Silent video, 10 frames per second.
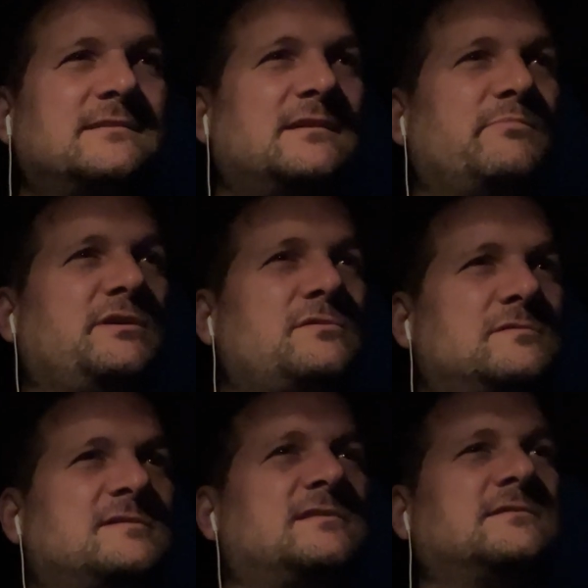
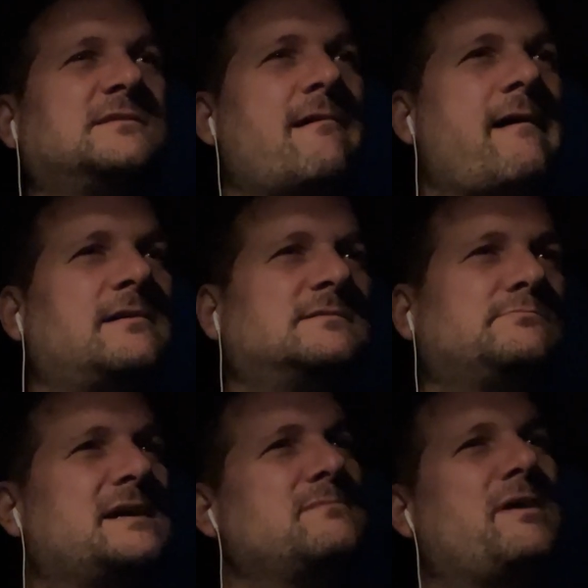abused
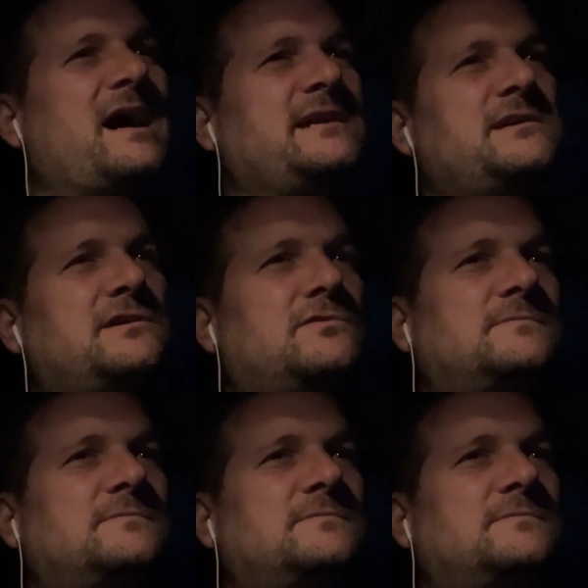by the PiYo.